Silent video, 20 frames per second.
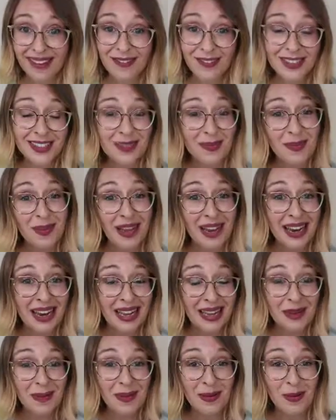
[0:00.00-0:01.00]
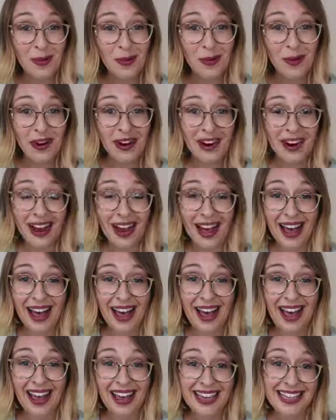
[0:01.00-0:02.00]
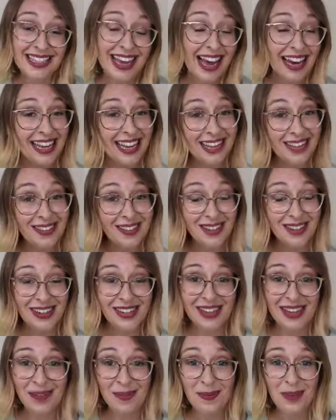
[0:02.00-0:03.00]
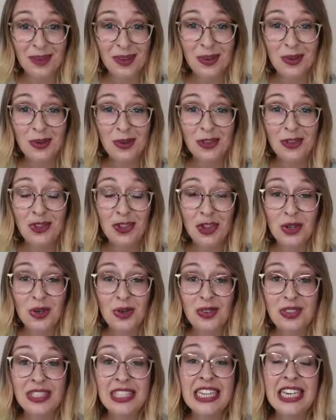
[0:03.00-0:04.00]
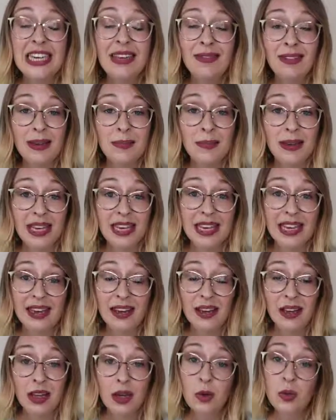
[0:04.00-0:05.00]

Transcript: For something a little bit more uh, Italian, for example, you could choose TVP,